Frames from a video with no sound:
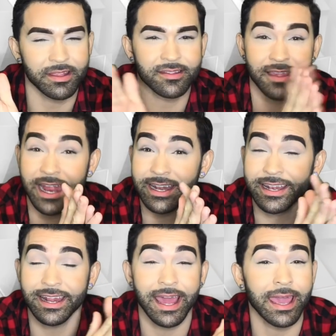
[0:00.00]

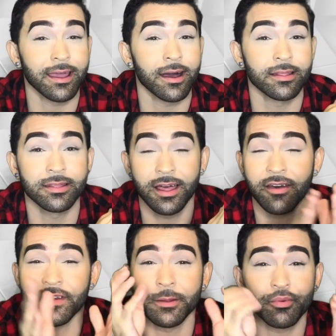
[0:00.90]
excited, and I
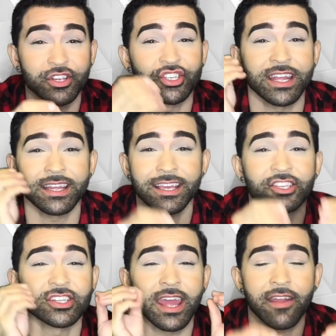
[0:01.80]
love and appreciate
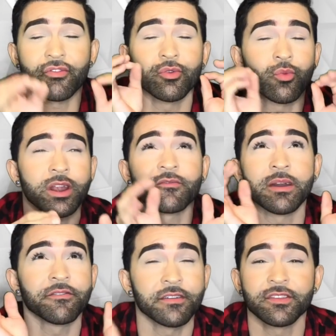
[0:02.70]
each and every one of
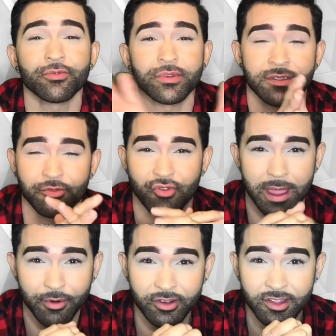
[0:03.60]
my 53
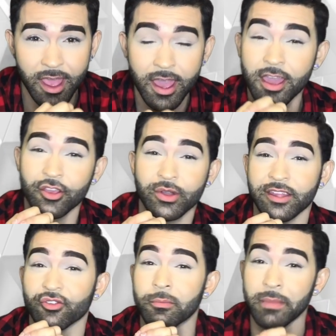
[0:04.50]
subscribers. You
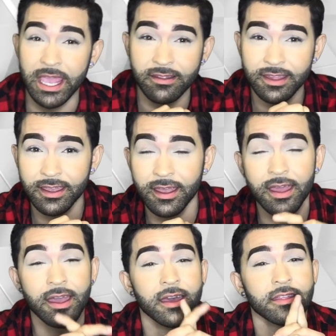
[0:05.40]
guys are amazing.
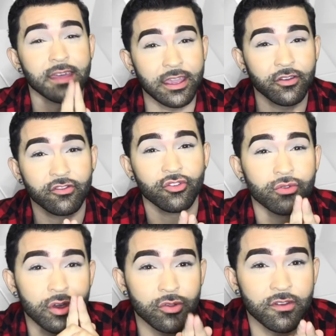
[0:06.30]
Thank you to
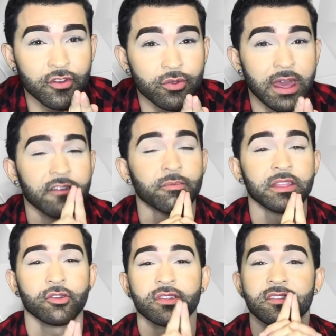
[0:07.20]
those of you that have
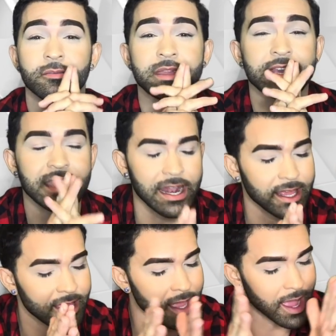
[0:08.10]
been there since the beginning.